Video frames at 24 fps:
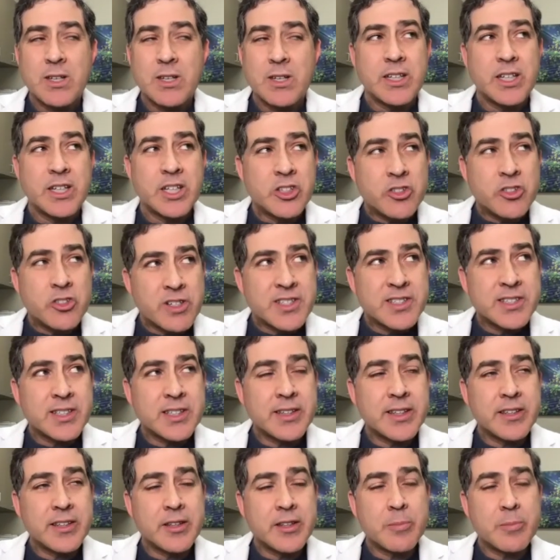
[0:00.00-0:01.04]

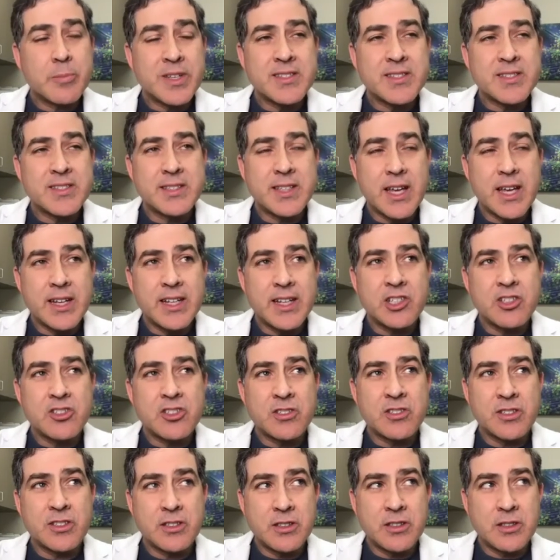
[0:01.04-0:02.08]
Interestingly, there have been studies
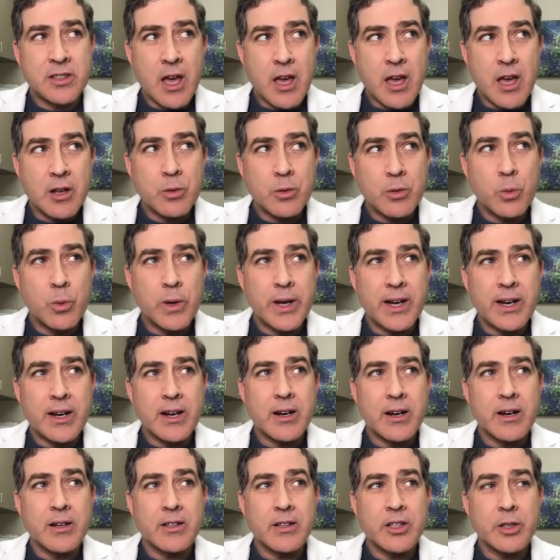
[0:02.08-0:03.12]
done
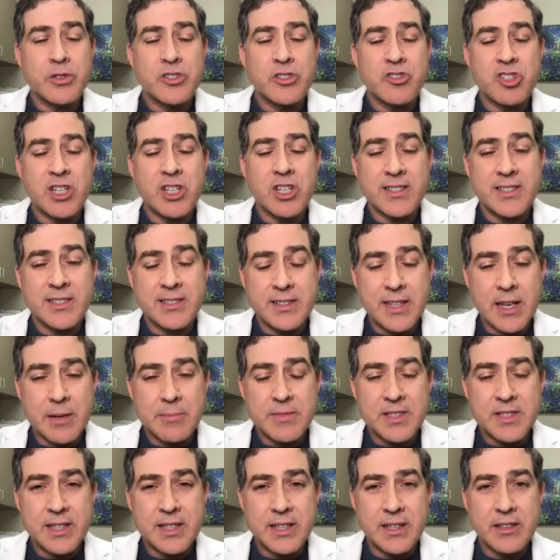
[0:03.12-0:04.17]
where you inject stem
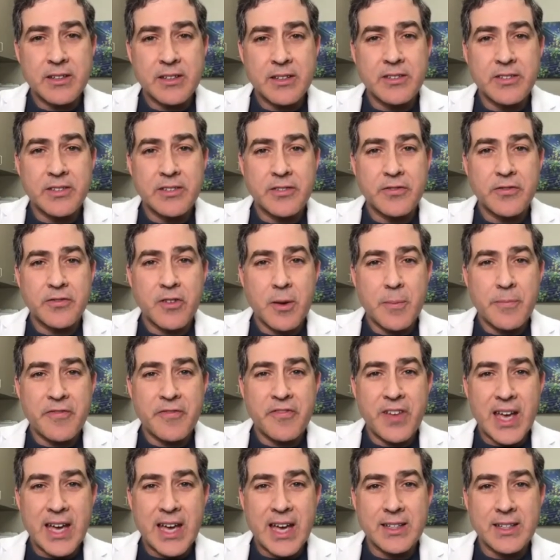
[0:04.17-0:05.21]
cells from
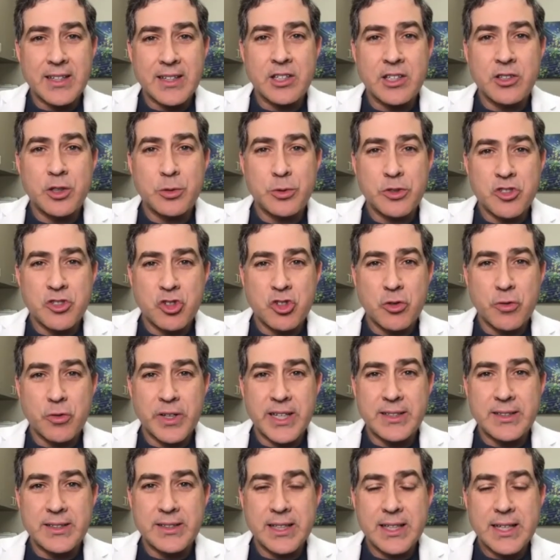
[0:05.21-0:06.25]
fat into a
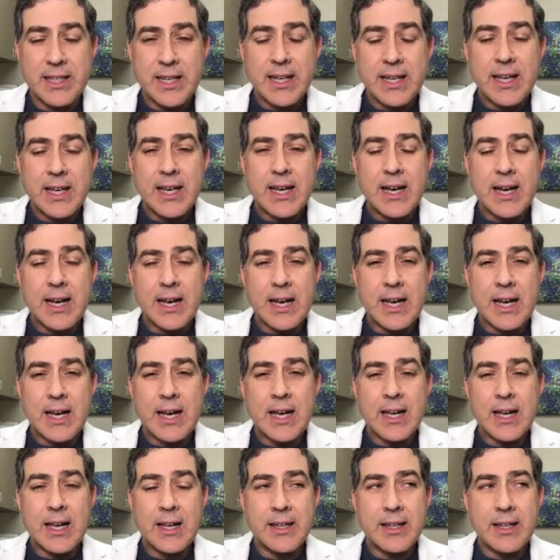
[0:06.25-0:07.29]
joint,
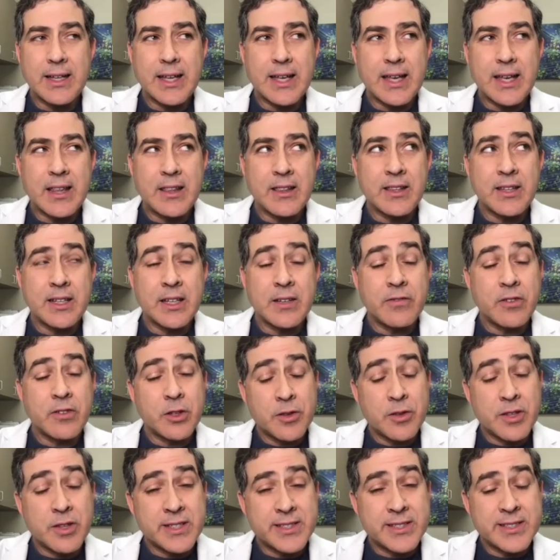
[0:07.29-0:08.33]
and even though
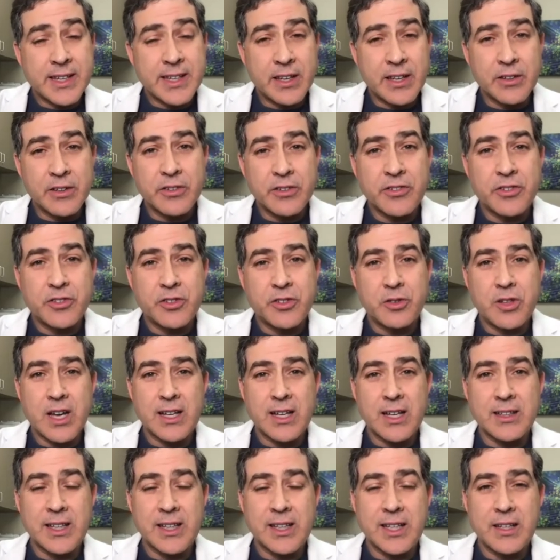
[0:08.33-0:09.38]
the cells do
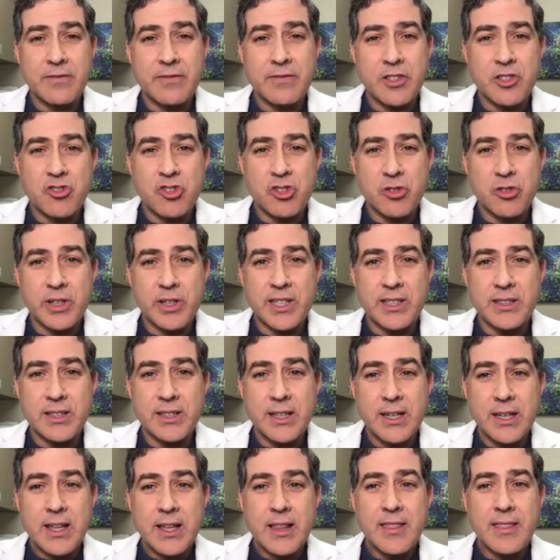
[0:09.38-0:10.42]
not leave the joint,
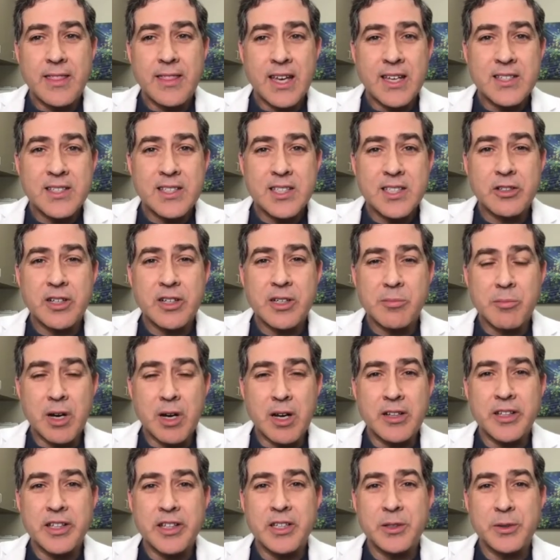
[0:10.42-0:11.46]
they secrete
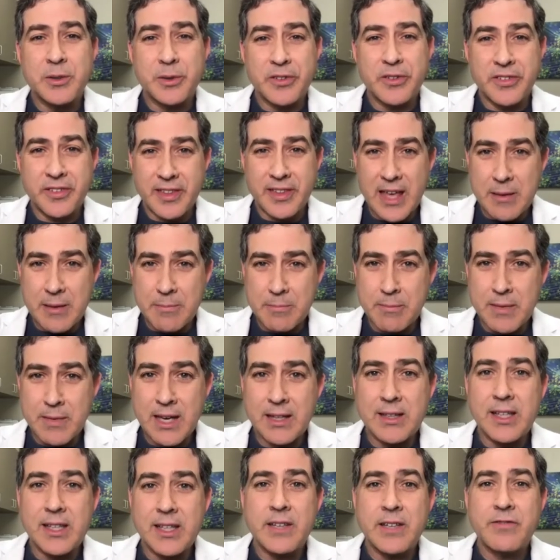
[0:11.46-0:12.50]
molecules that may
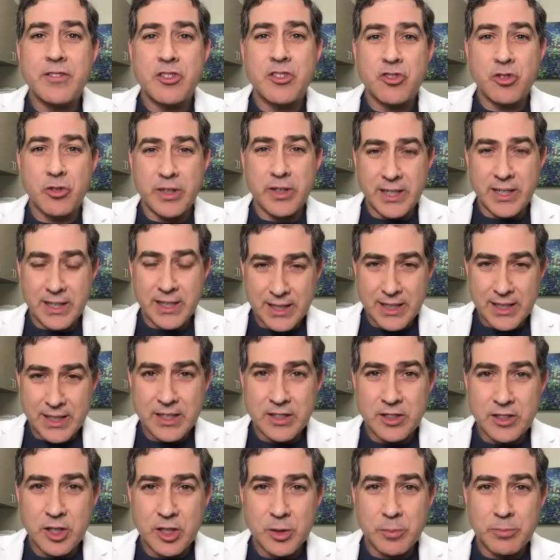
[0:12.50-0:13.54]
leave the joint and get
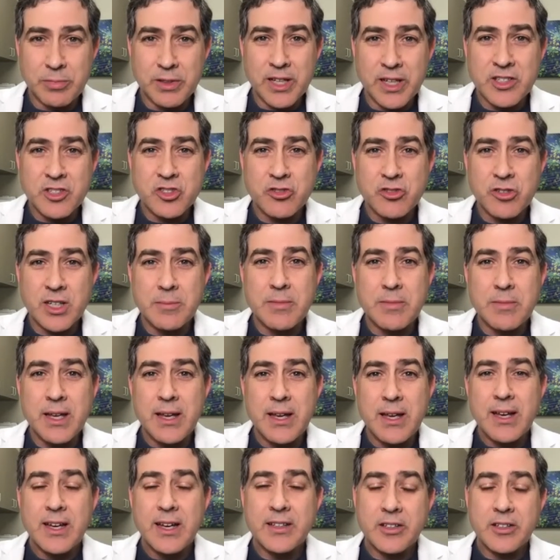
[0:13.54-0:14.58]
into your bloodstream.
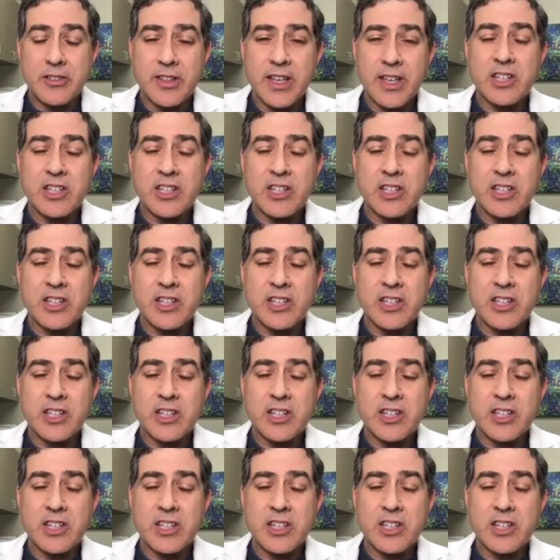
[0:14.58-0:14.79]
And there